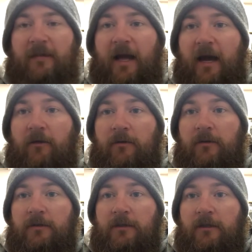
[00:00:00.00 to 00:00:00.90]

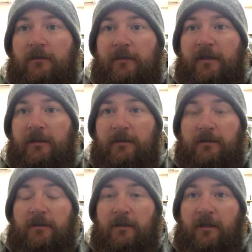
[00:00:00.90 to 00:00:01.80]
hour or so,
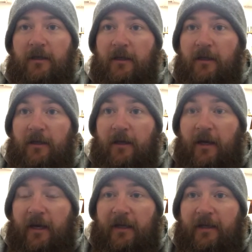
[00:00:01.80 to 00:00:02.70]
because
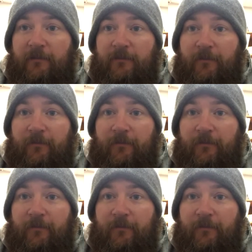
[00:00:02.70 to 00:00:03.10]
I keep